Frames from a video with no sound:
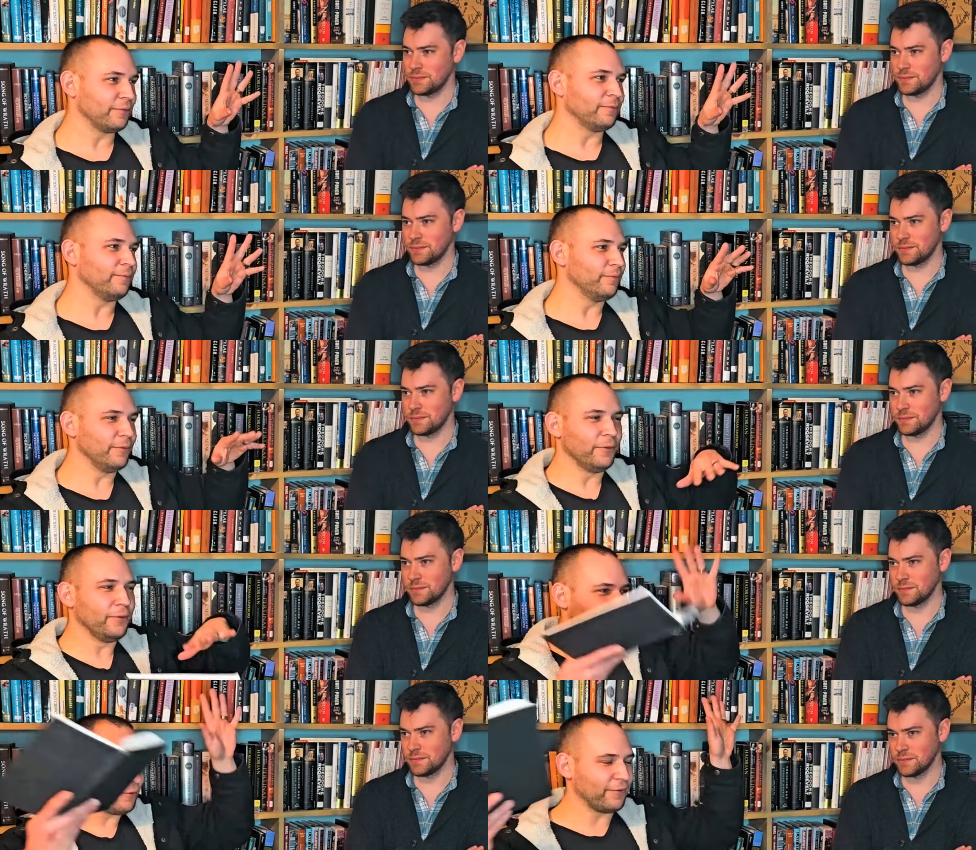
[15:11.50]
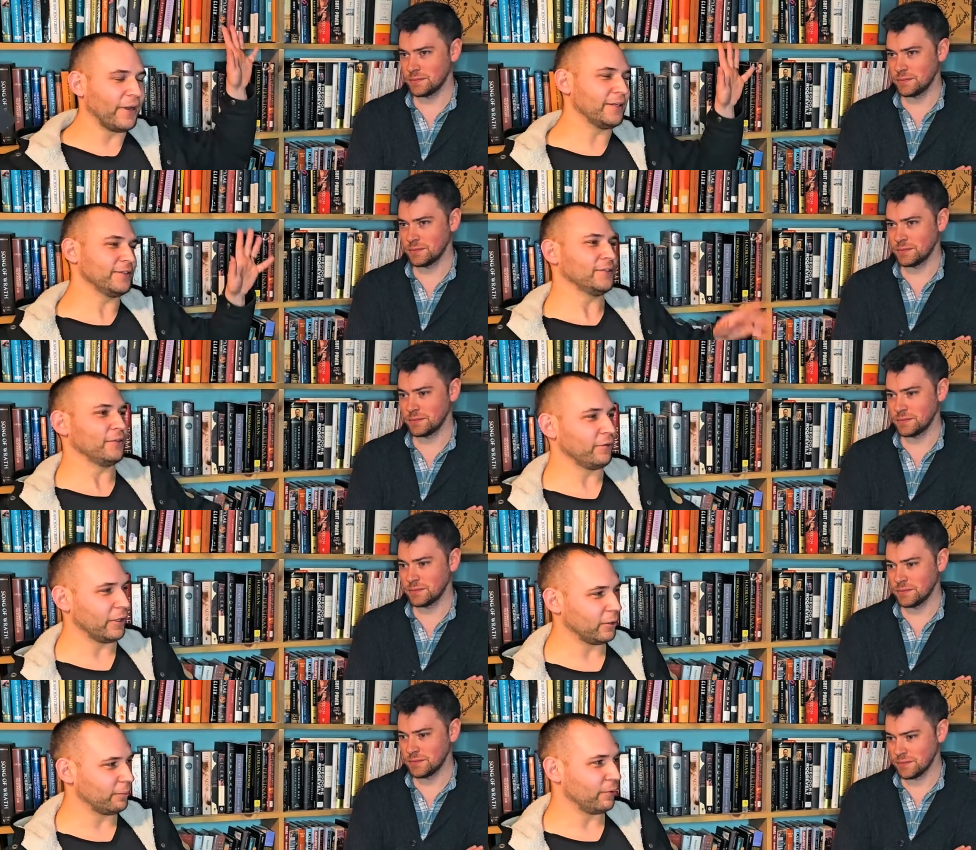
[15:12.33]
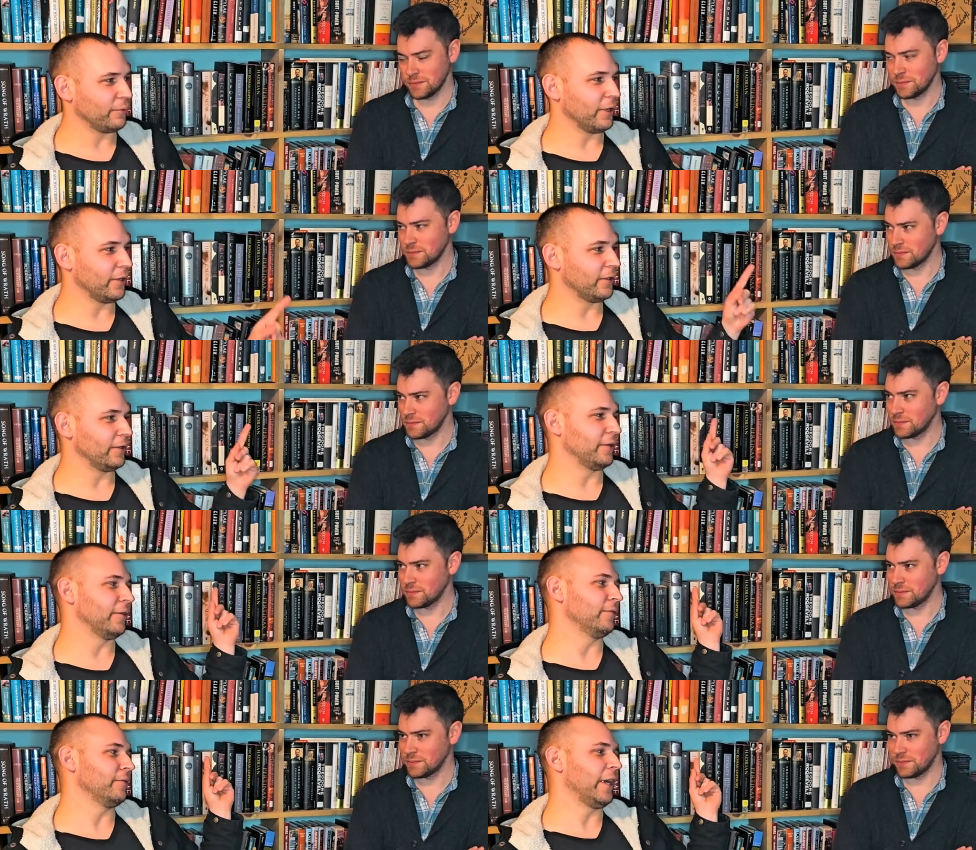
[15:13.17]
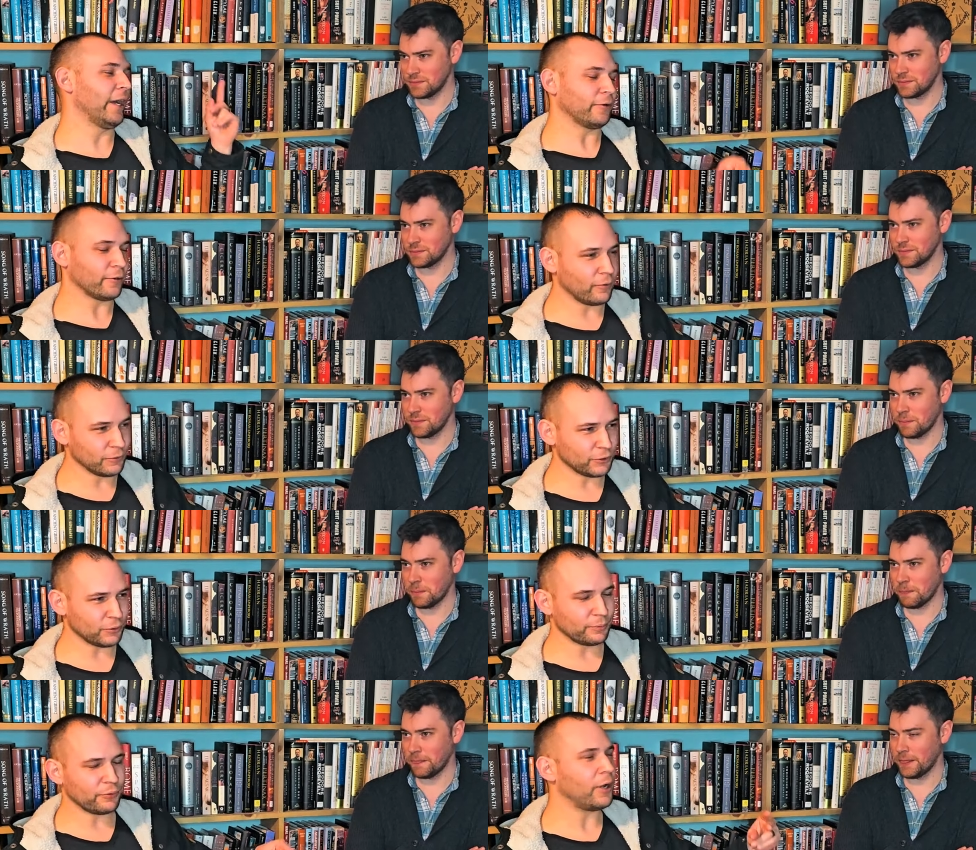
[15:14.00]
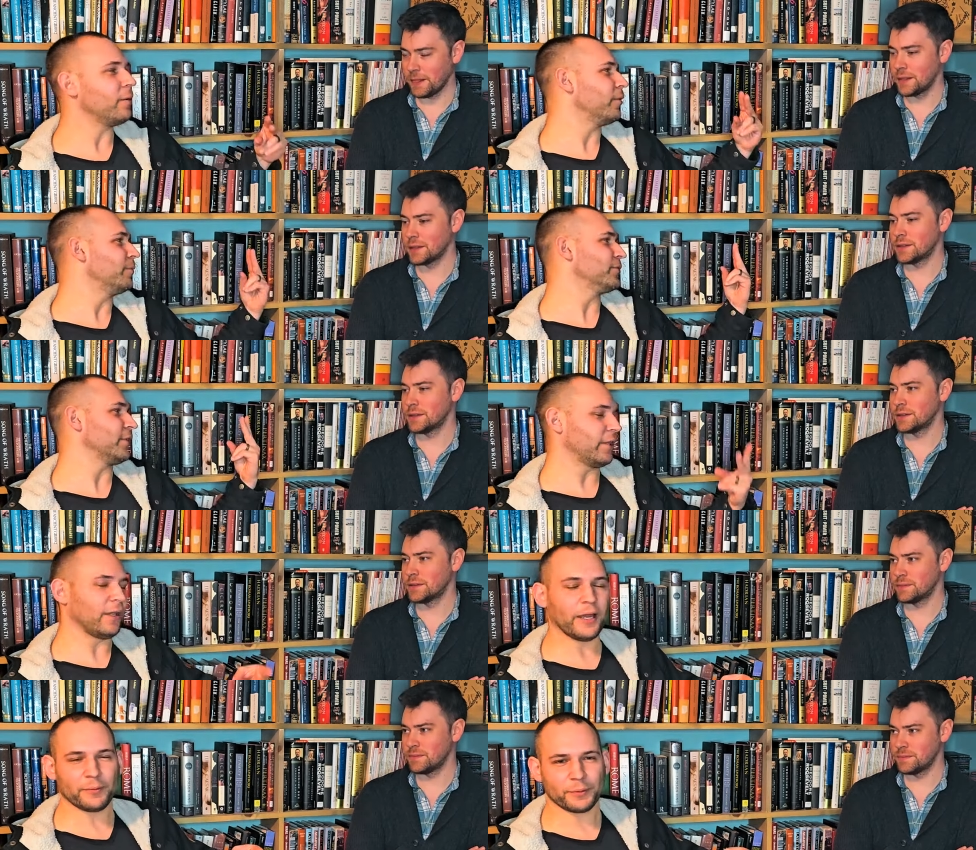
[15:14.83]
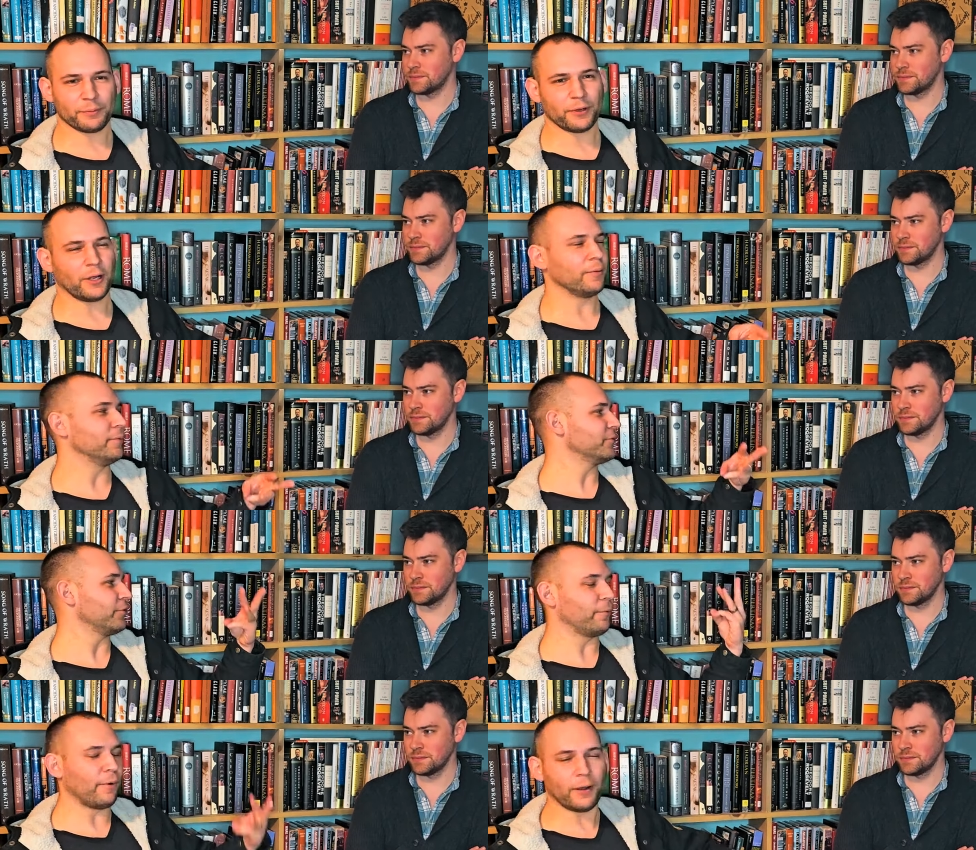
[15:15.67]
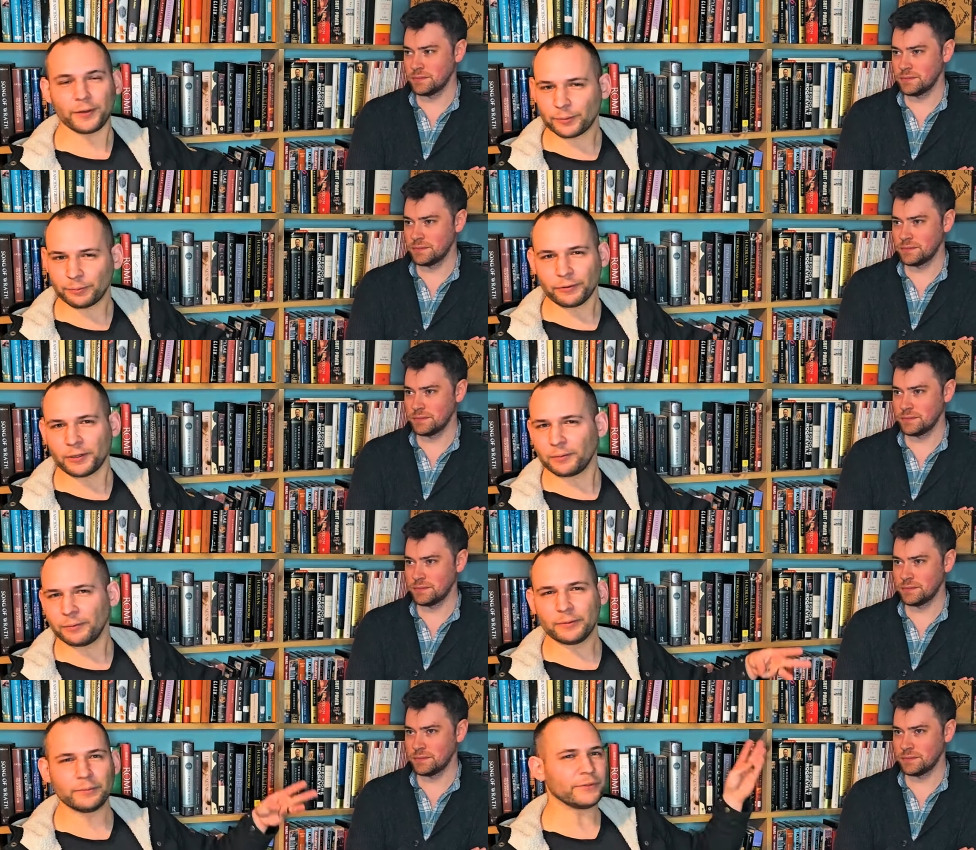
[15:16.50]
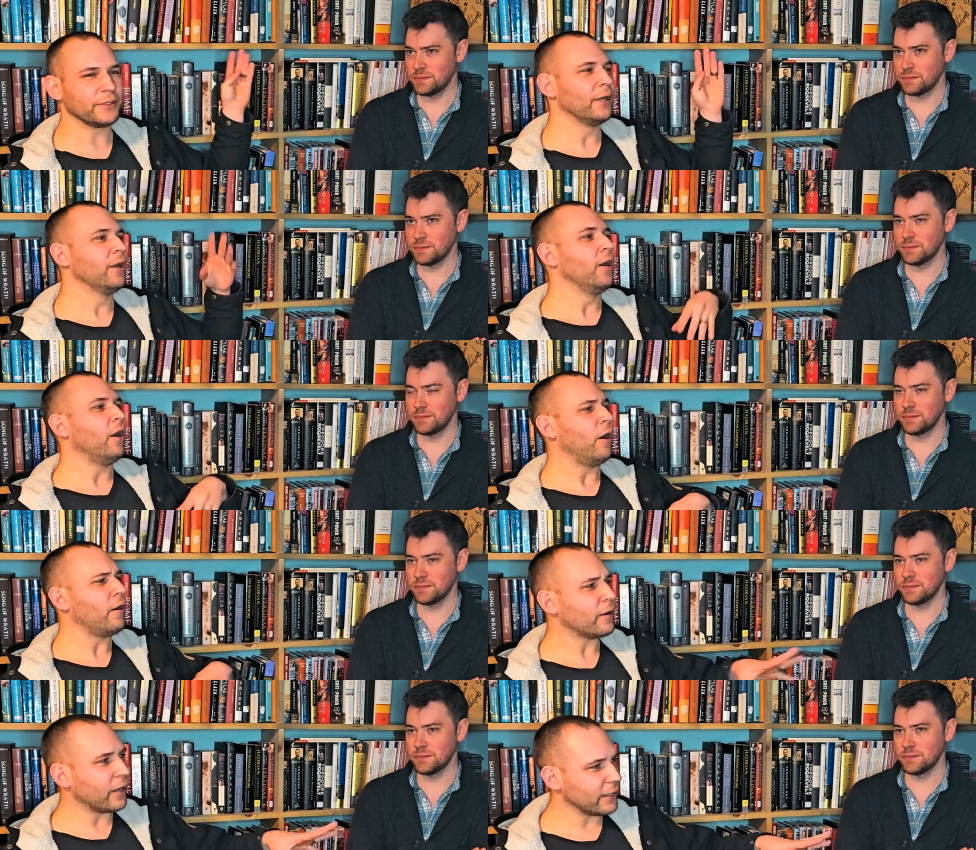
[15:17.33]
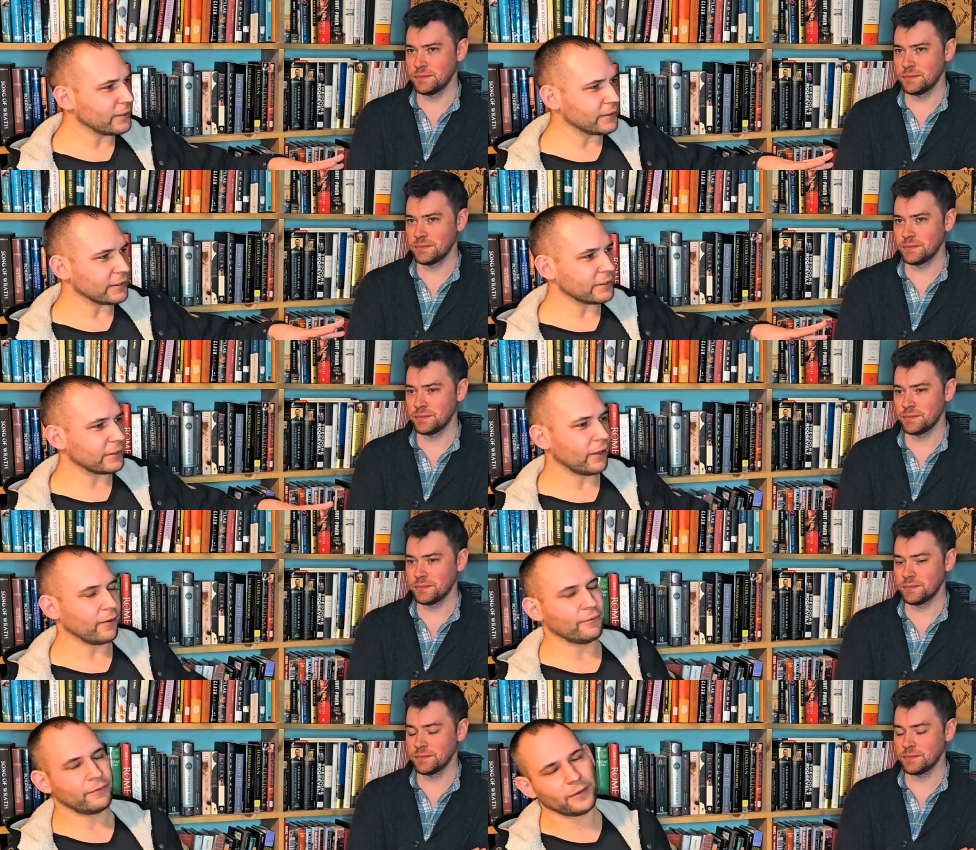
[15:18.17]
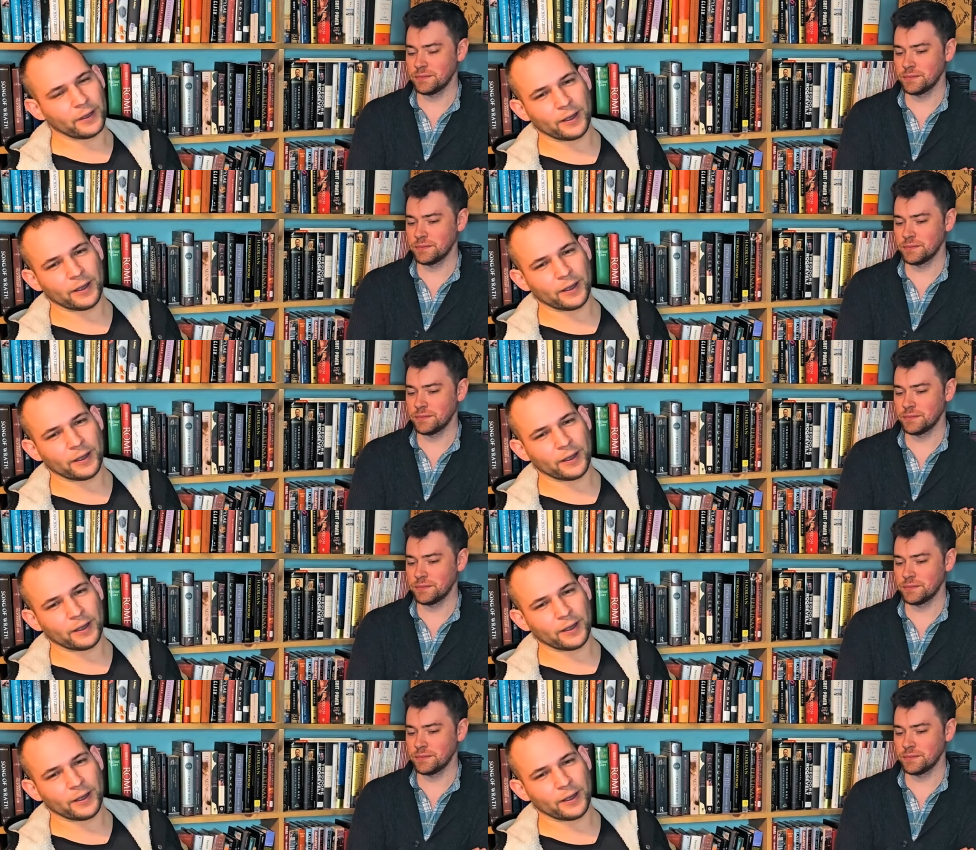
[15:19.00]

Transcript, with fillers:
Speaker 1: of the facets of like we got like, you know, the agricultural problems, the climate problems, the water problems, all kinds of stuff.